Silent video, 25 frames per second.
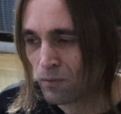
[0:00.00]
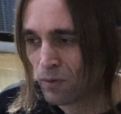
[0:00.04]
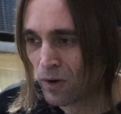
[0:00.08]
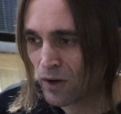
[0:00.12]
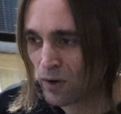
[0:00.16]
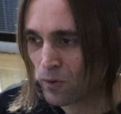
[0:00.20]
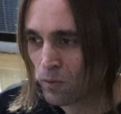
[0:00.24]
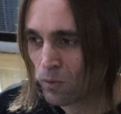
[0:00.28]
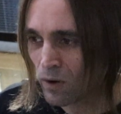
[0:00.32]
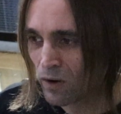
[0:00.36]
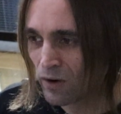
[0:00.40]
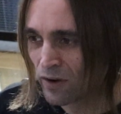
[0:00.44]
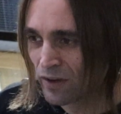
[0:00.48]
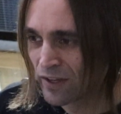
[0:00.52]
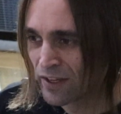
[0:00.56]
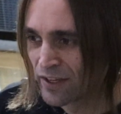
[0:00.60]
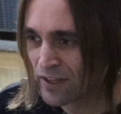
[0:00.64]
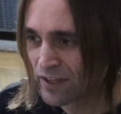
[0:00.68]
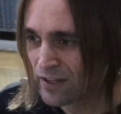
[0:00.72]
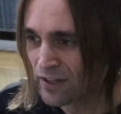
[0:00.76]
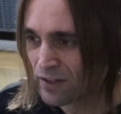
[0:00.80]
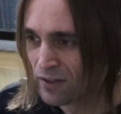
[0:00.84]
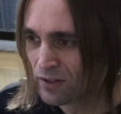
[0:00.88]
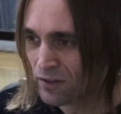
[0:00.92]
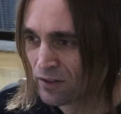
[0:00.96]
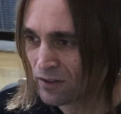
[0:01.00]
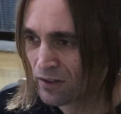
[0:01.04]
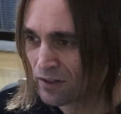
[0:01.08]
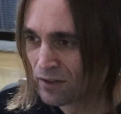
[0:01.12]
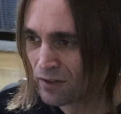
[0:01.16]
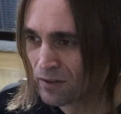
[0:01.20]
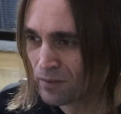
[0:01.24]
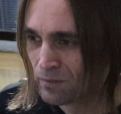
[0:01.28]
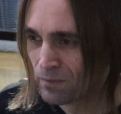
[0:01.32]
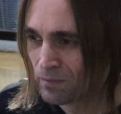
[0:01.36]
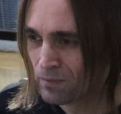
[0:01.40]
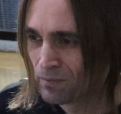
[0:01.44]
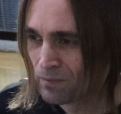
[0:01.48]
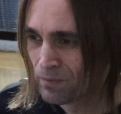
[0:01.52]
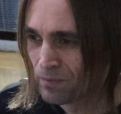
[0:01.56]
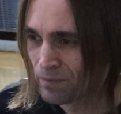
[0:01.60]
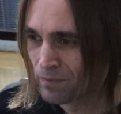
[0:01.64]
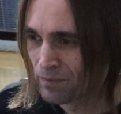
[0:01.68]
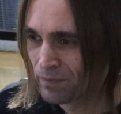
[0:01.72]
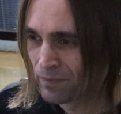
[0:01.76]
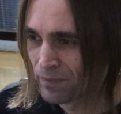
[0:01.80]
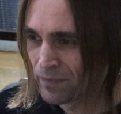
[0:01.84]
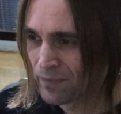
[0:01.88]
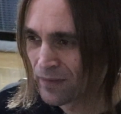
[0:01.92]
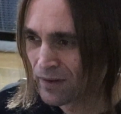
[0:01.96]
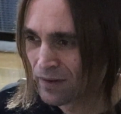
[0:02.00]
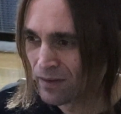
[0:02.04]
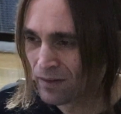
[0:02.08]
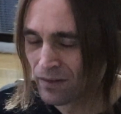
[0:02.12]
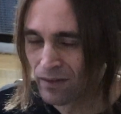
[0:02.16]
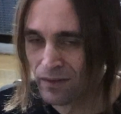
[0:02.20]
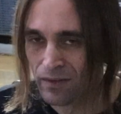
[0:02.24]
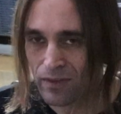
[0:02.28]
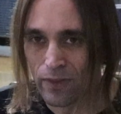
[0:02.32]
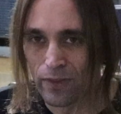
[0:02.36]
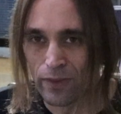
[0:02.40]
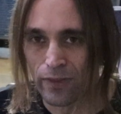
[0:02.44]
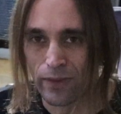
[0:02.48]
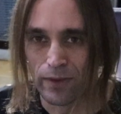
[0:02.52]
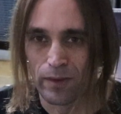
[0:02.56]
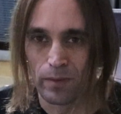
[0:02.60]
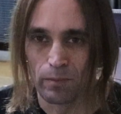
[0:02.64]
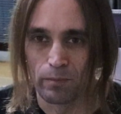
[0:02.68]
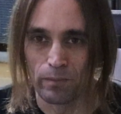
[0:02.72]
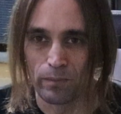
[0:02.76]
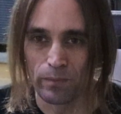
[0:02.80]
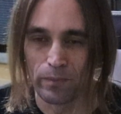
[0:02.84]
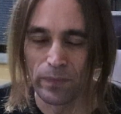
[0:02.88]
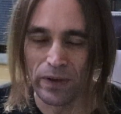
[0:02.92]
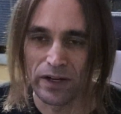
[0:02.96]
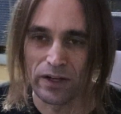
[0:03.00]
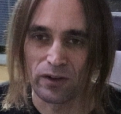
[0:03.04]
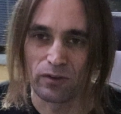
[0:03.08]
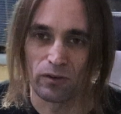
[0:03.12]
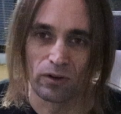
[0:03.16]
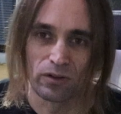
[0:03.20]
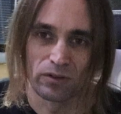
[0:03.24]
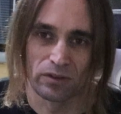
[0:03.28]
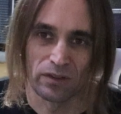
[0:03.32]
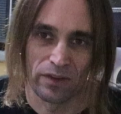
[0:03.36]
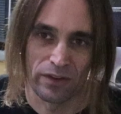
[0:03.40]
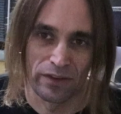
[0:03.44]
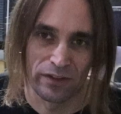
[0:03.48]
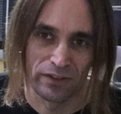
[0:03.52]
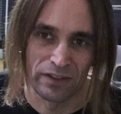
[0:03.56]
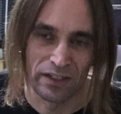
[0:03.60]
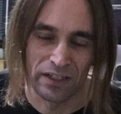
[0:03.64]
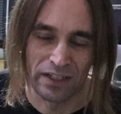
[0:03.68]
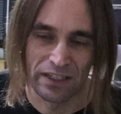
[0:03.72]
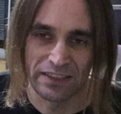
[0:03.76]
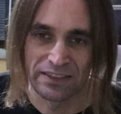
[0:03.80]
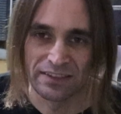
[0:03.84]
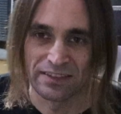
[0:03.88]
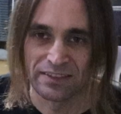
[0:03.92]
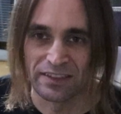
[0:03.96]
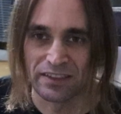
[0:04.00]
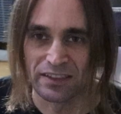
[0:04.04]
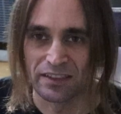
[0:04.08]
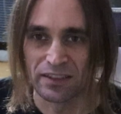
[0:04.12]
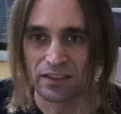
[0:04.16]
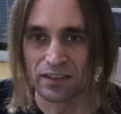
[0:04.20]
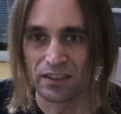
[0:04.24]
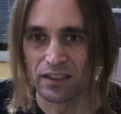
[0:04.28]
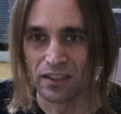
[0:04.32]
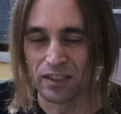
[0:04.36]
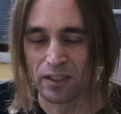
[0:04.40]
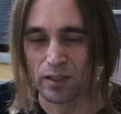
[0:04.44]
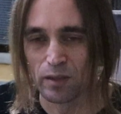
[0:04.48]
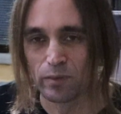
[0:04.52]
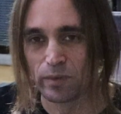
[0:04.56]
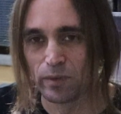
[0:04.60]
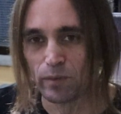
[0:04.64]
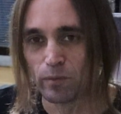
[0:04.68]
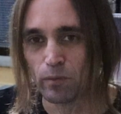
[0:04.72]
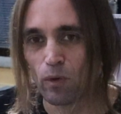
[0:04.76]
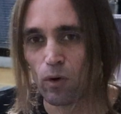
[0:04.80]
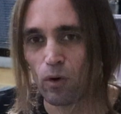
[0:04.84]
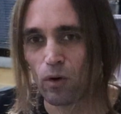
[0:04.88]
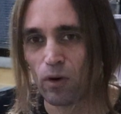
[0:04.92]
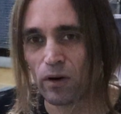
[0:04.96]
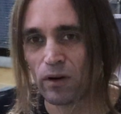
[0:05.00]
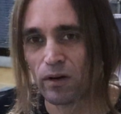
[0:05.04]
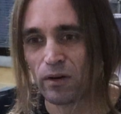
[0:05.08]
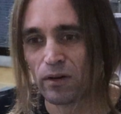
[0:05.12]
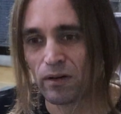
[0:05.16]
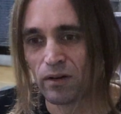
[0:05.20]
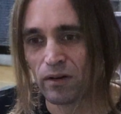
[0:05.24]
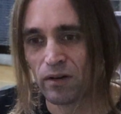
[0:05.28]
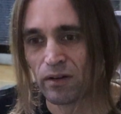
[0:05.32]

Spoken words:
where you want to hear the background, the delayed signal a little bit more,